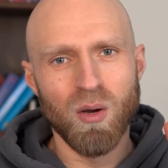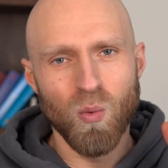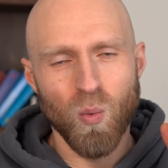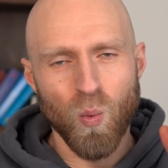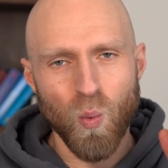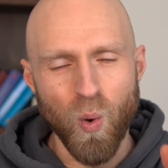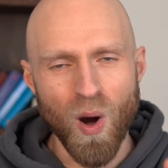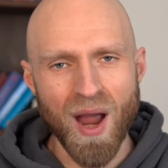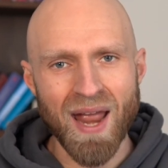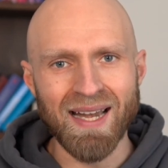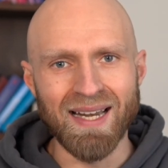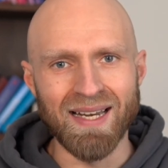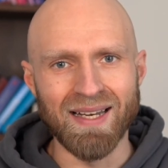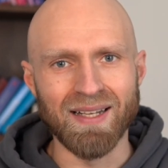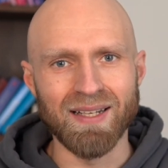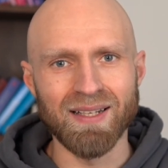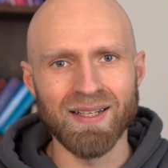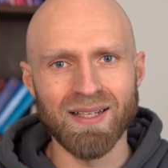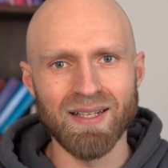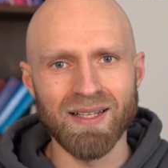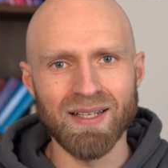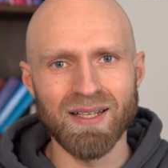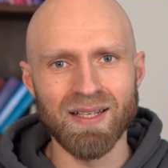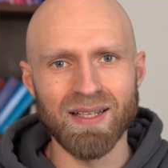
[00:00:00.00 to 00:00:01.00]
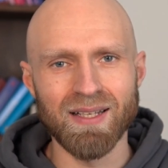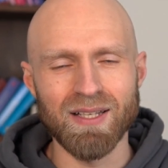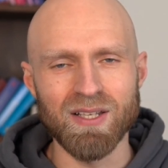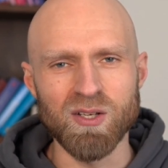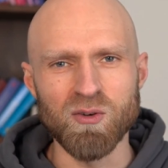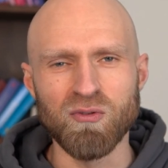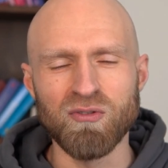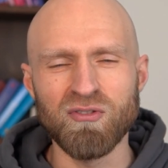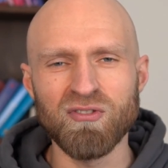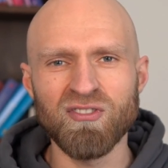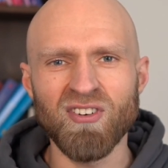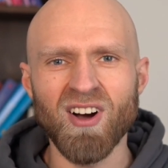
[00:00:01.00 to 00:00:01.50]
when
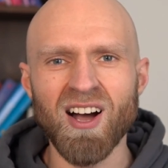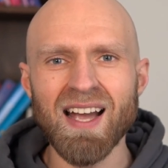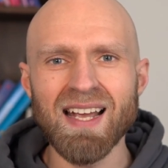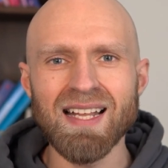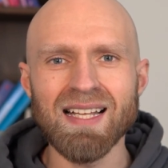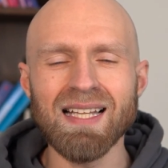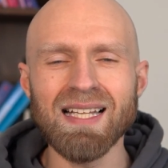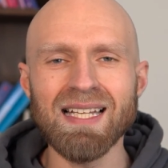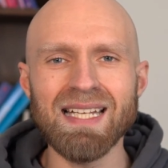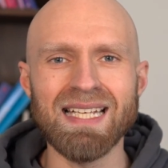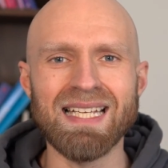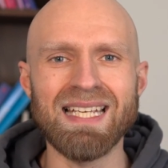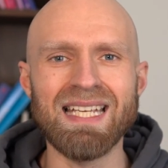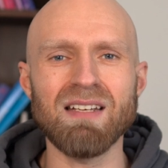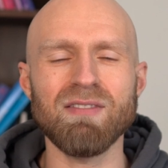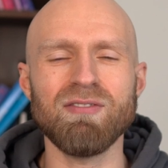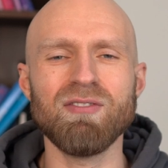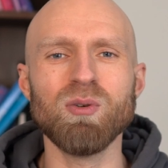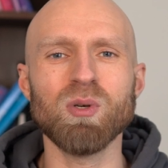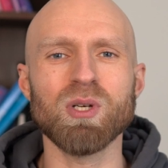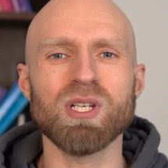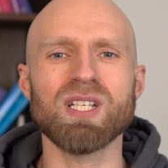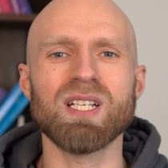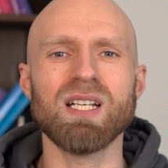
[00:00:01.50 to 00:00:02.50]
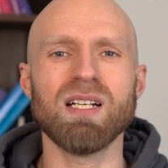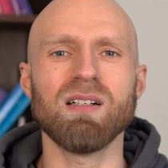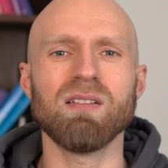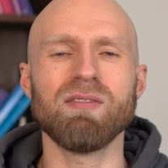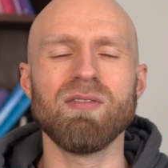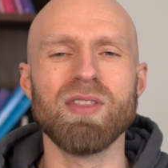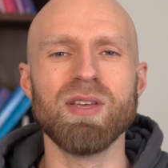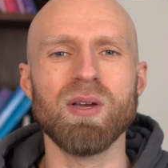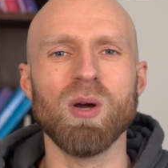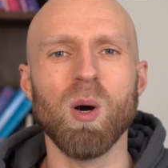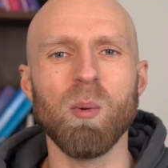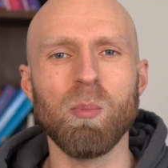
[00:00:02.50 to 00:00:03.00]
you finally give
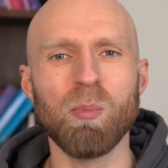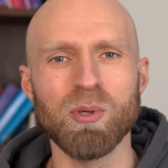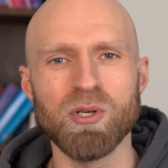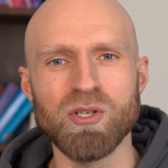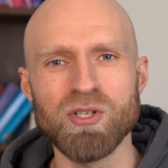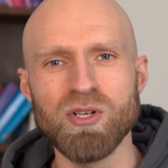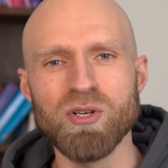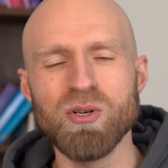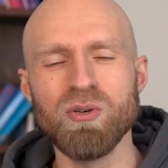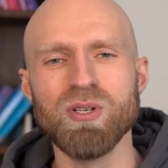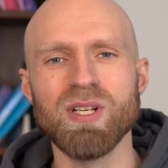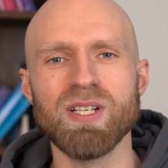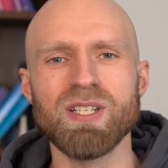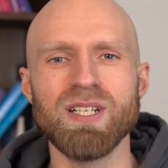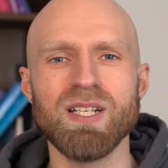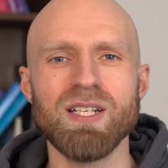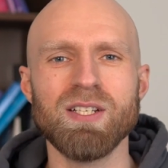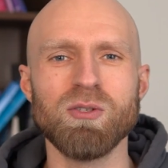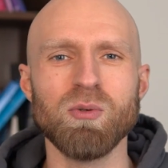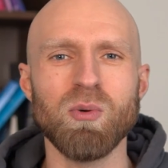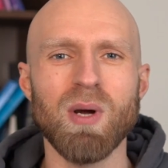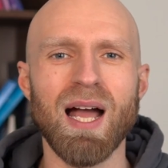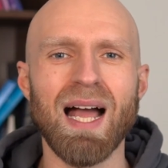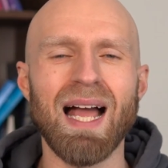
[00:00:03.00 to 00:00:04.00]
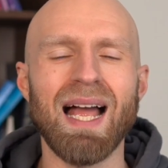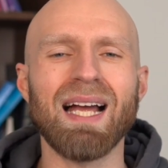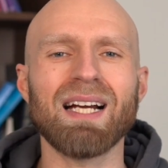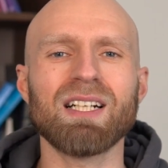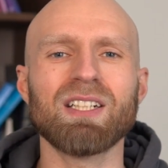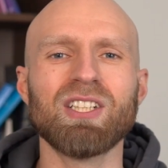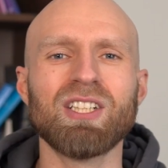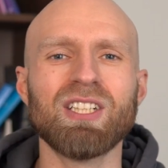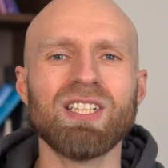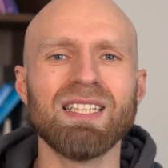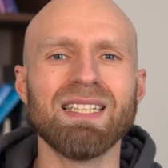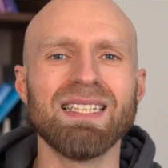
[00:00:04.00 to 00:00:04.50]
yourself the opportunity to
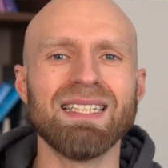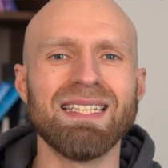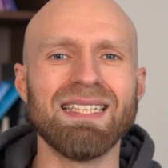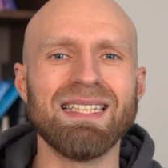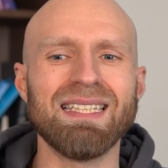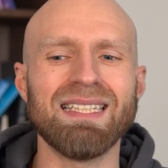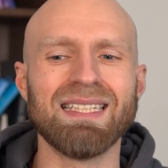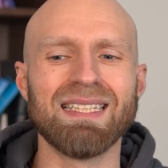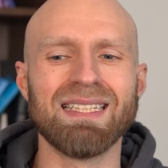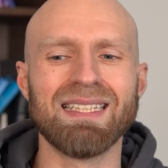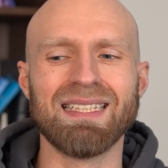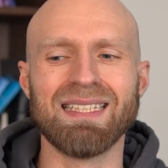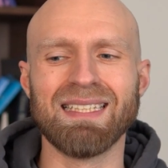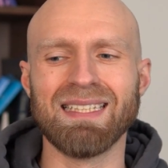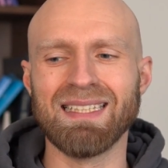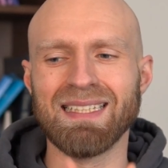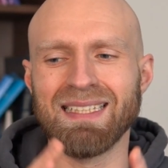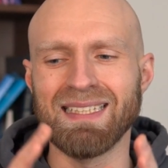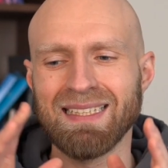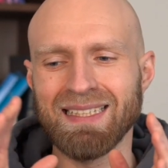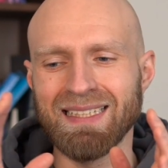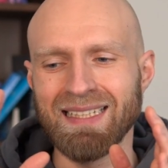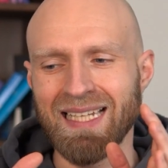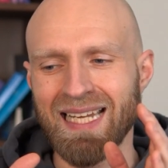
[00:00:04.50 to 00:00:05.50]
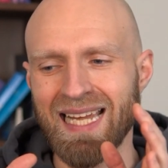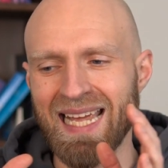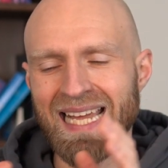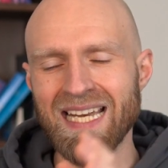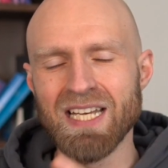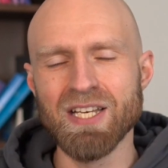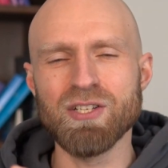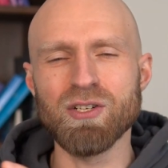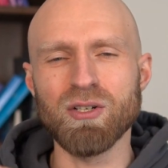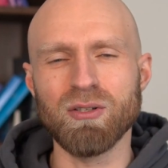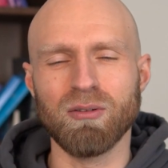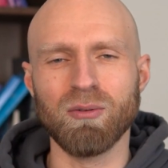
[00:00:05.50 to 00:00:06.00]
actually
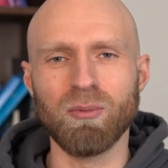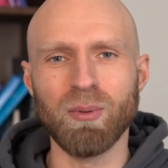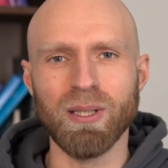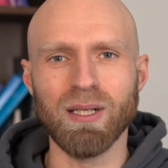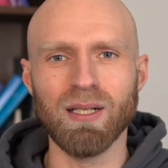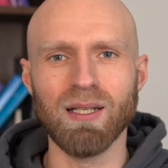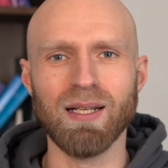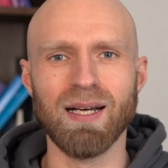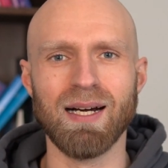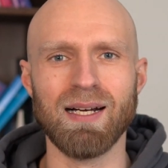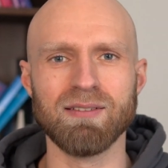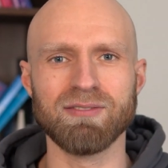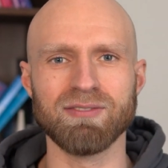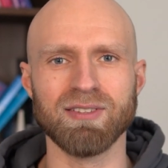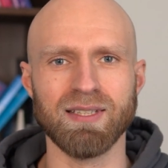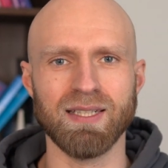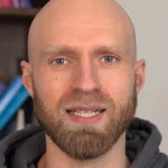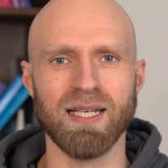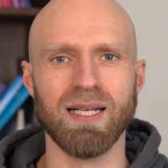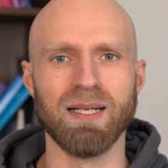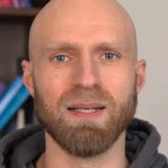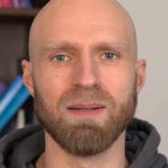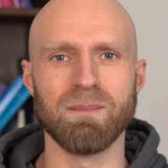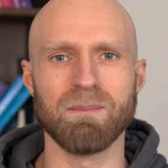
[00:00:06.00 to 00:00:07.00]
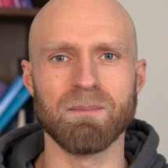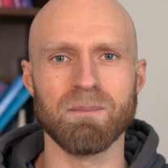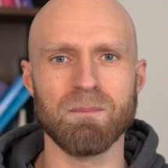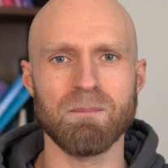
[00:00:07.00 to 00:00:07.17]
enter real life again.